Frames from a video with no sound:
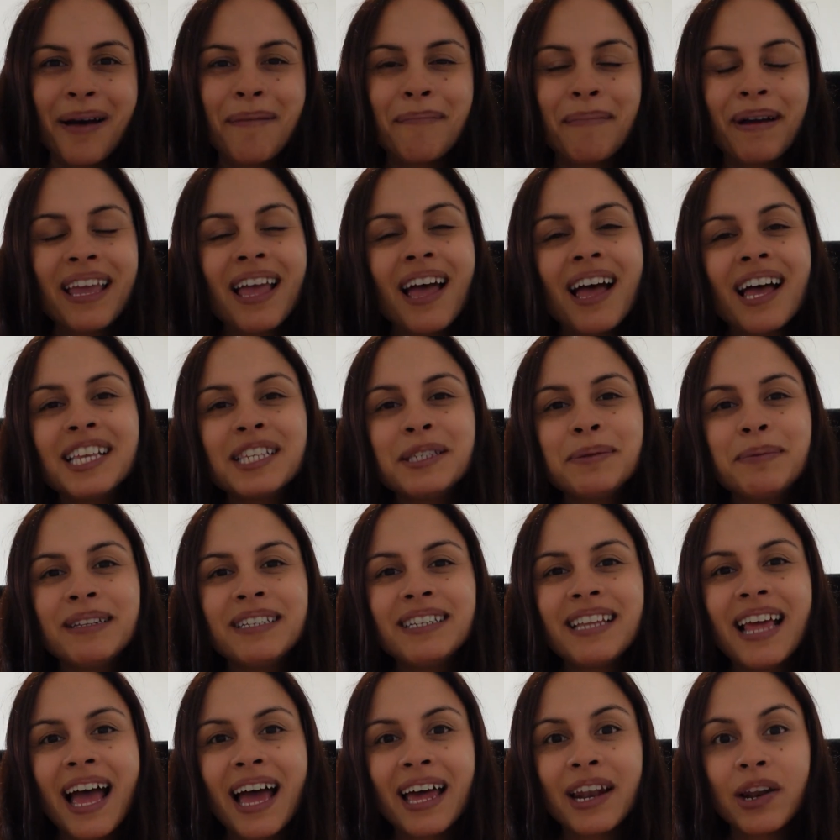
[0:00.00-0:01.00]
My husband
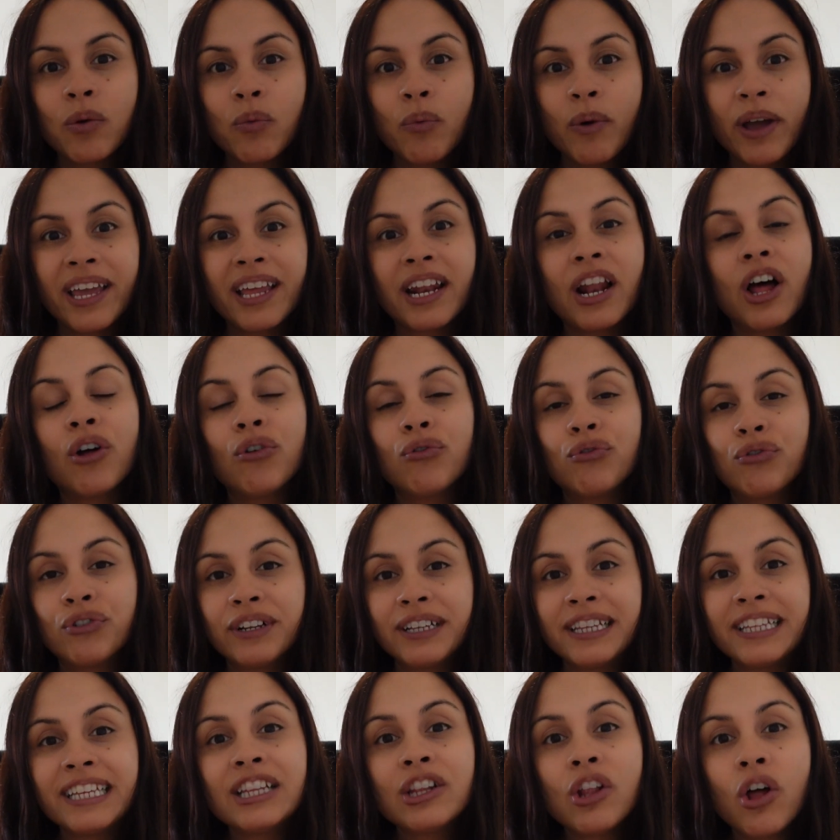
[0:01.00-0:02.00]
had to wait a
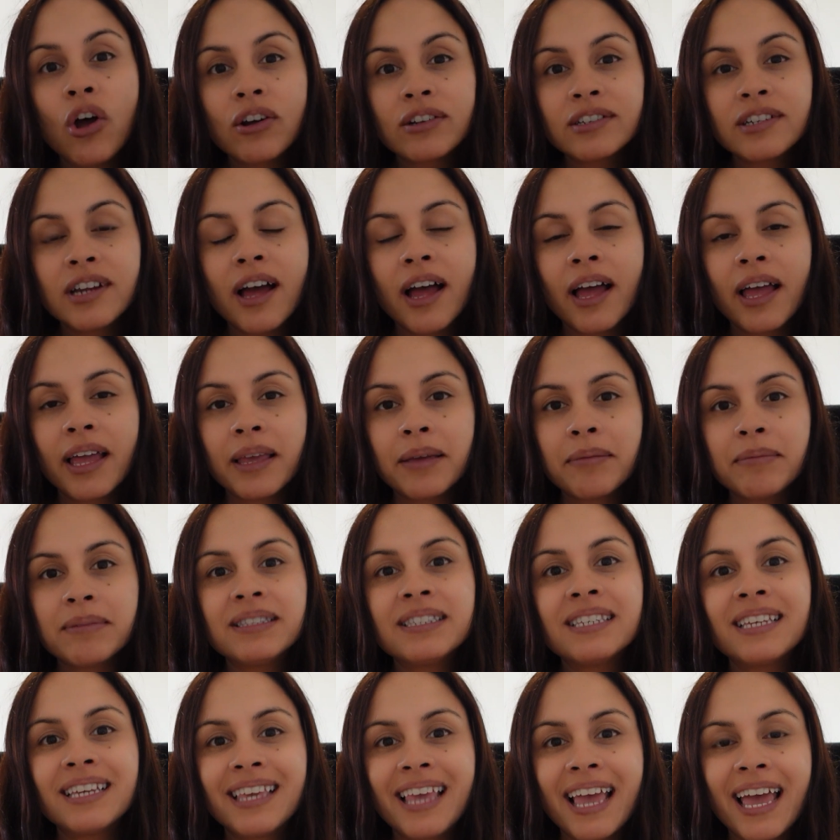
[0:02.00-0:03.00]
really long time
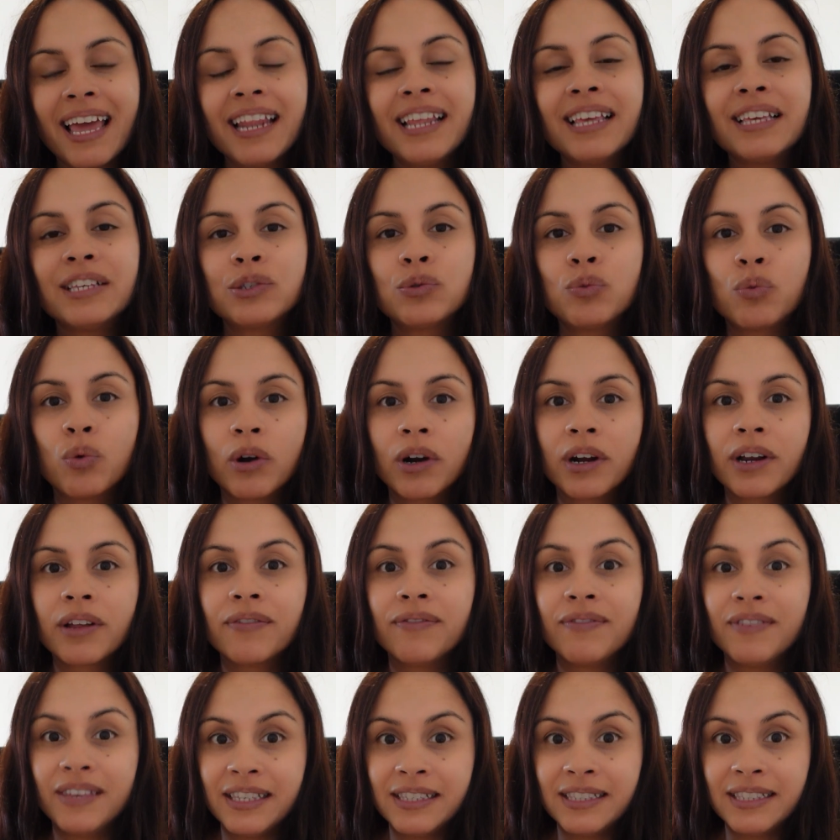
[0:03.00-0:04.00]
to get his work
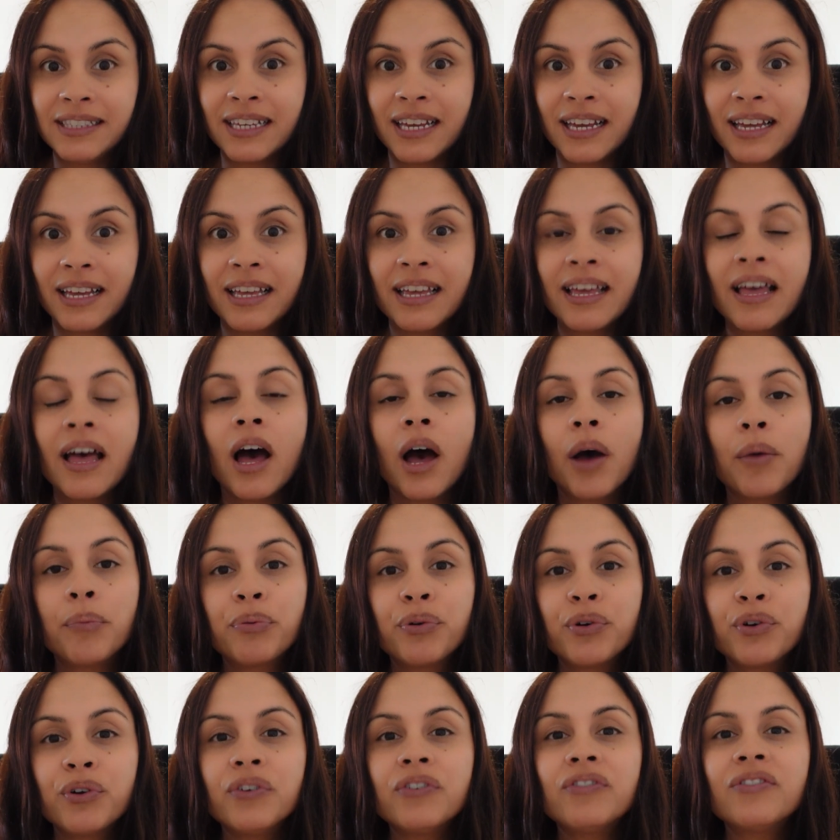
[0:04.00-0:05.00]
visa
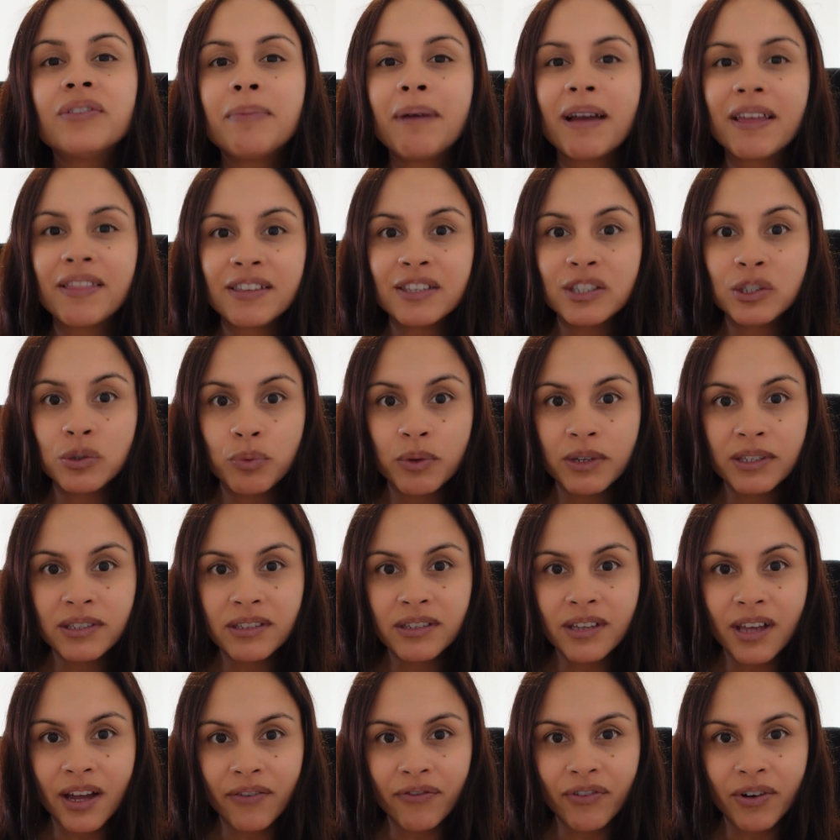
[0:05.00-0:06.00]
approved by the Swiss
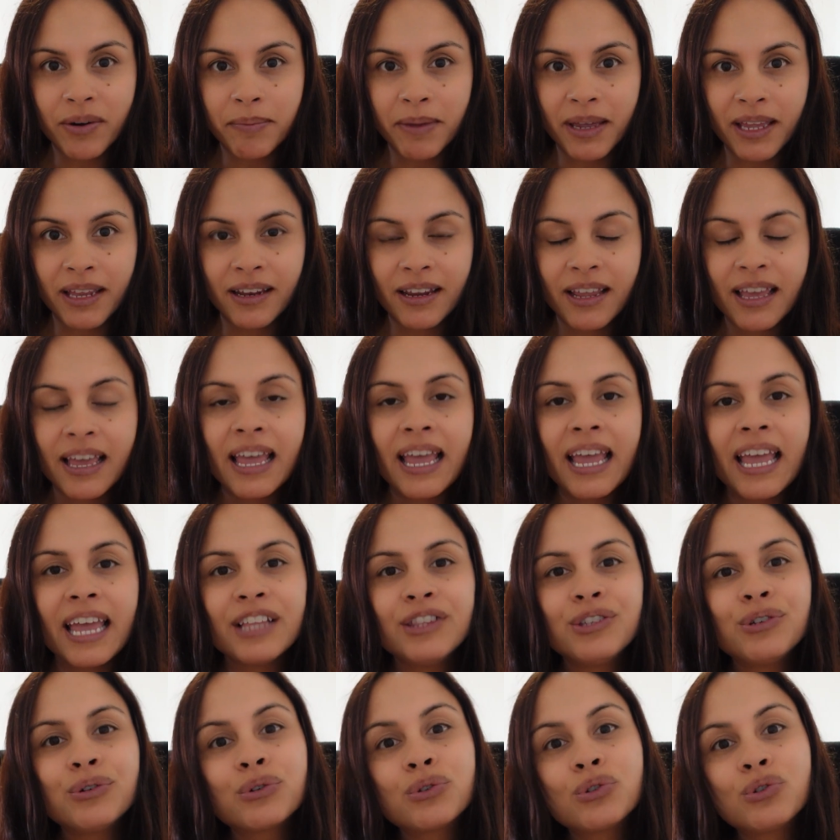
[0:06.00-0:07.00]
government. It
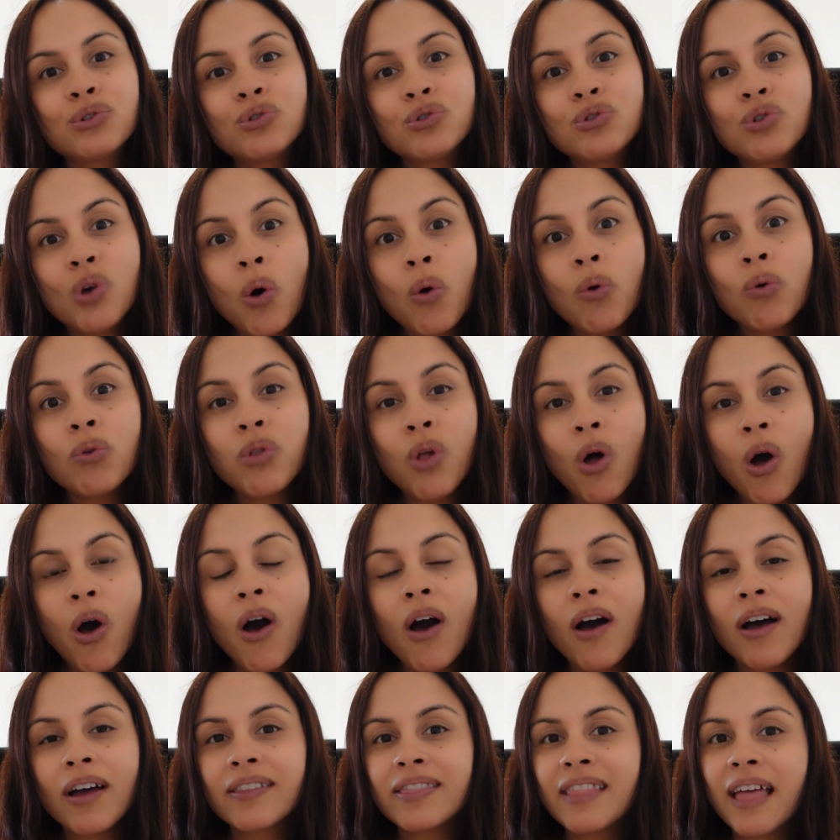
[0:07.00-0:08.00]
took so
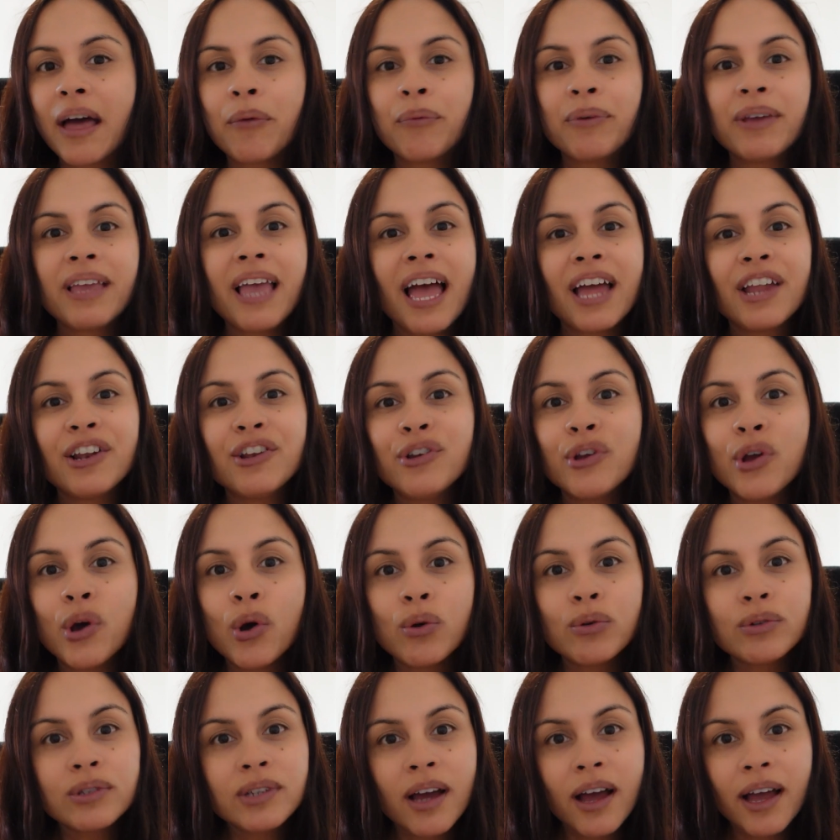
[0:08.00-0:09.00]
long that we had
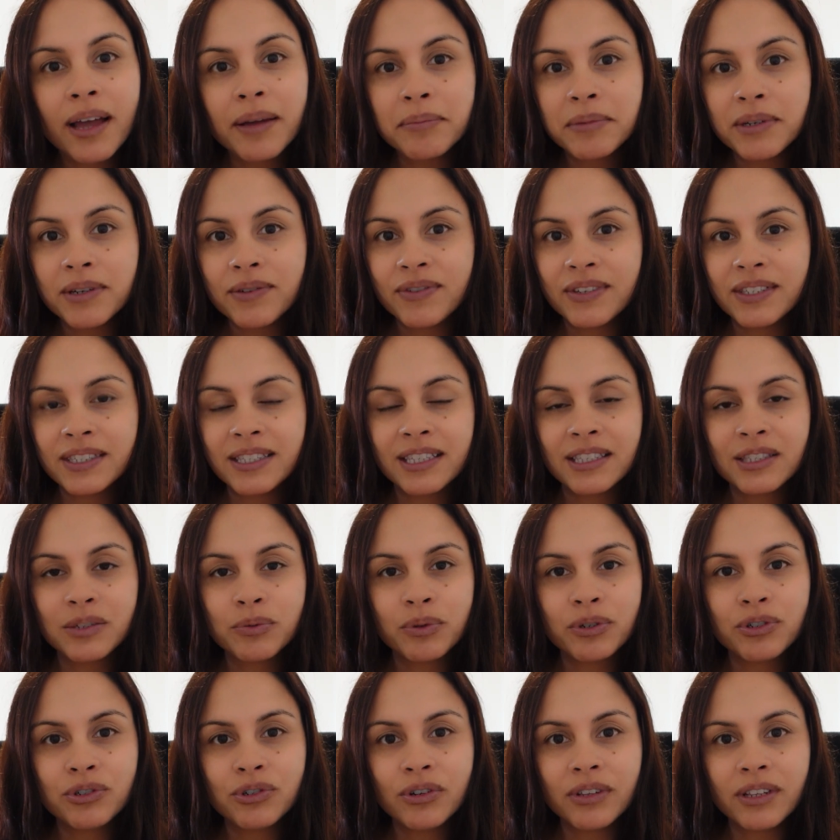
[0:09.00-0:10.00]
no time to visit
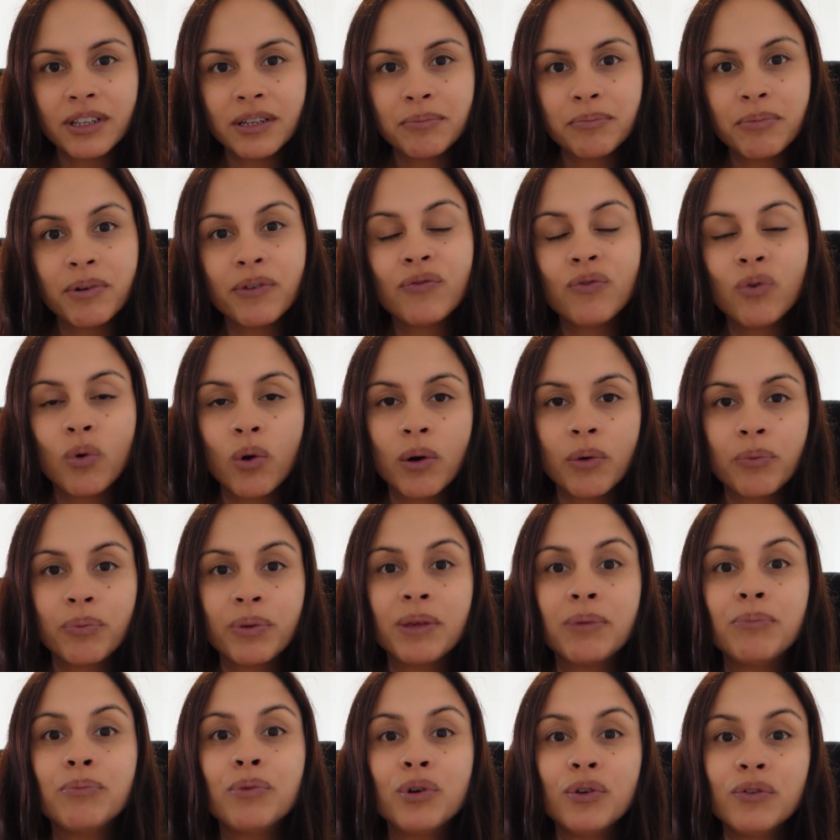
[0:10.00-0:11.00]
Switzerland before we
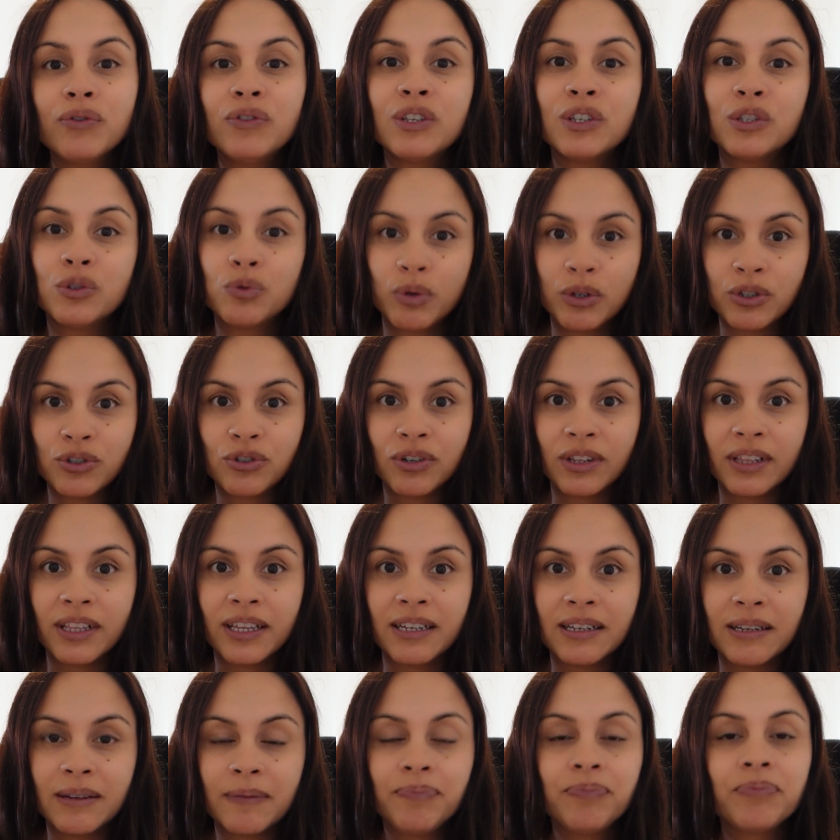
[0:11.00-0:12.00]
moved to Switzerland.